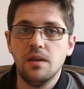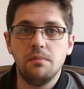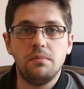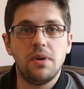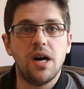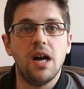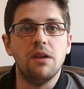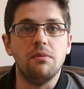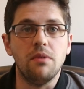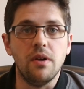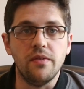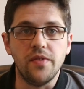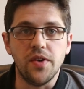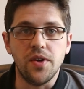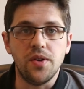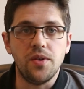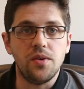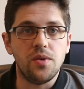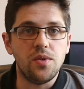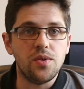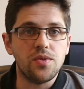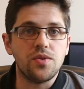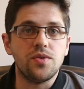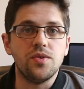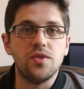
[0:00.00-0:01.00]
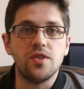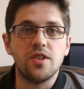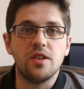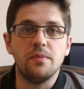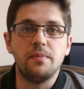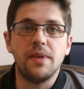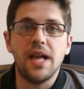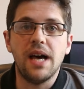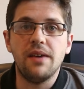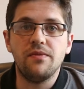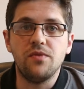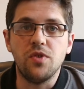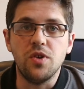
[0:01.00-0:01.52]
PyRevit, all sorts of
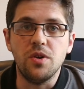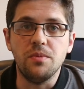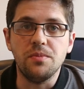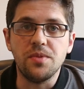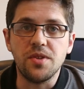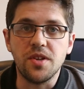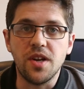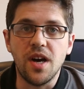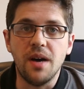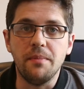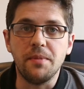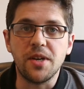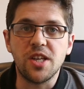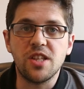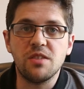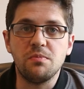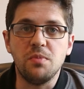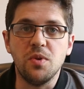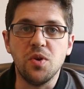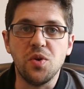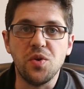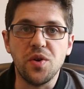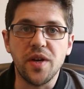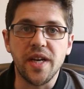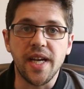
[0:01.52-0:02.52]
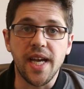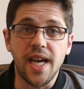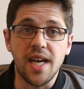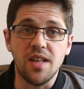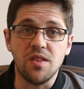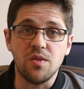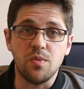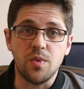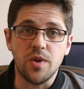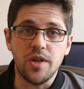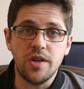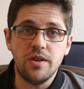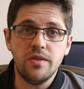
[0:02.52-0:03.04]
platforms that I'm exploring
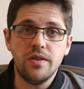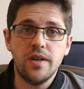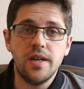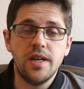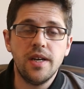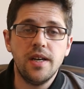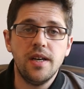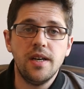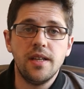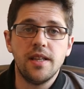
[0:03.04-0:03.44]
as well.